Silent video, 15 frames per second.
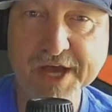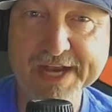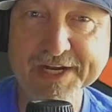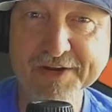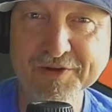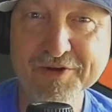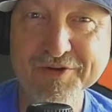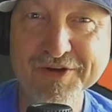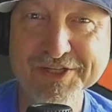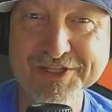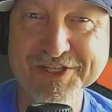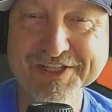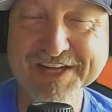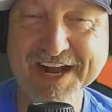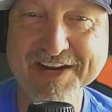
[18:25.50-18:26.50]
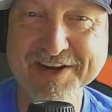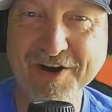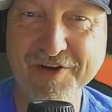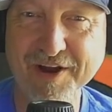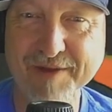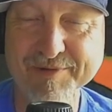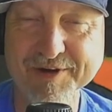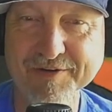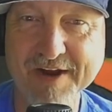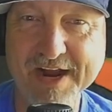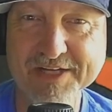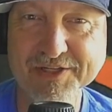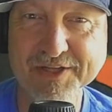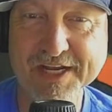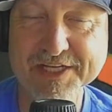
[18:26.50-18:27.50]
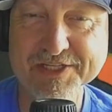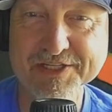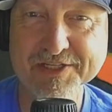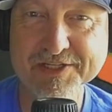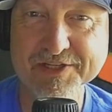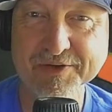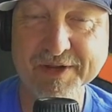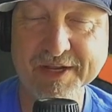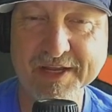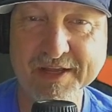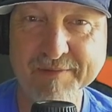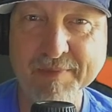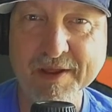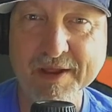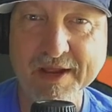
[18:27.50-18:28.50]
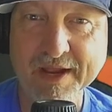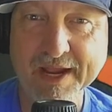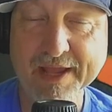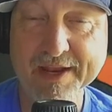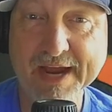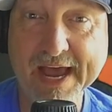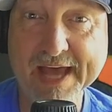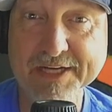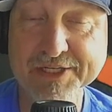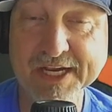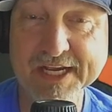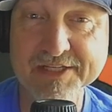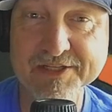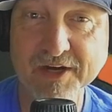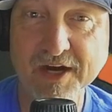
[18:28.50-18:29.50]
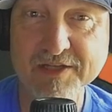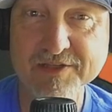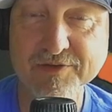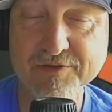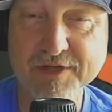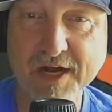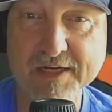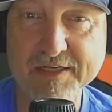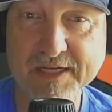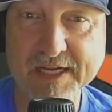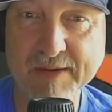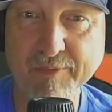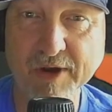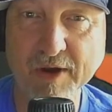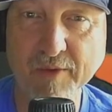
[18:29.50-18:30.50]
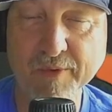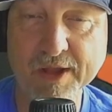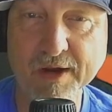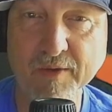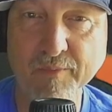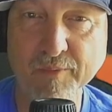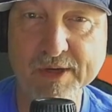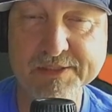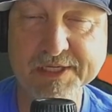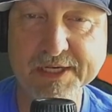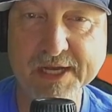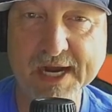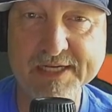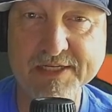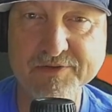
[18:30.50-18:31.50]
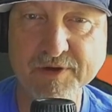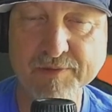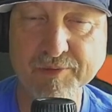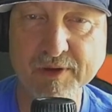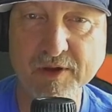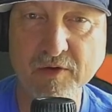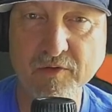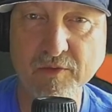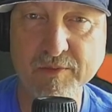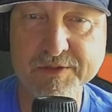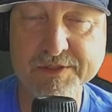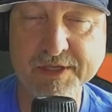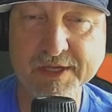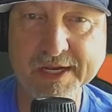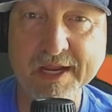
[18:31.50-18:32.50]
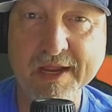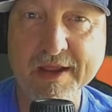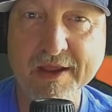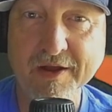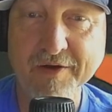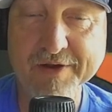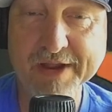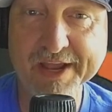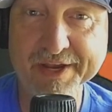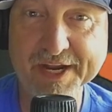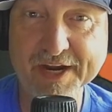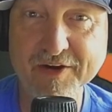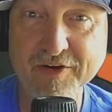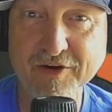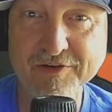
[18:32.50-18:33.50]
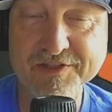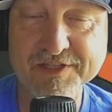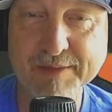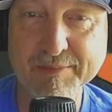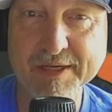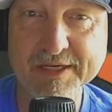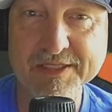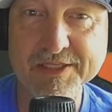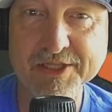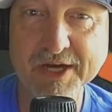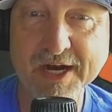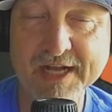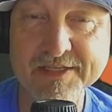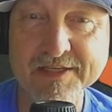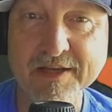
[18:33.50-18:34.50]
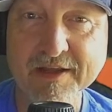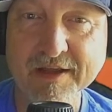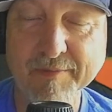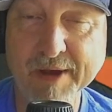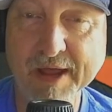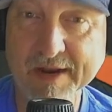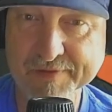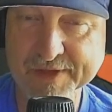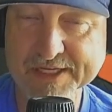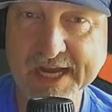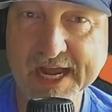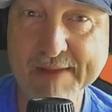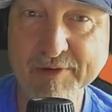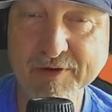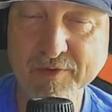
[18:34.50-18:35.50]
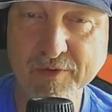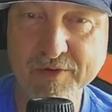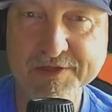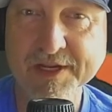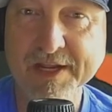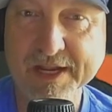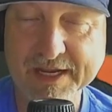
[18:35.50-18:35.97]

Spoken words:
Johnny DeLuca just got called up. Congratulations to him. And I had a chance to also talk to him when I went on Wednesday night to AAA Oklahoma City. Okay, and here are some of his thoughts about, at the time, of course,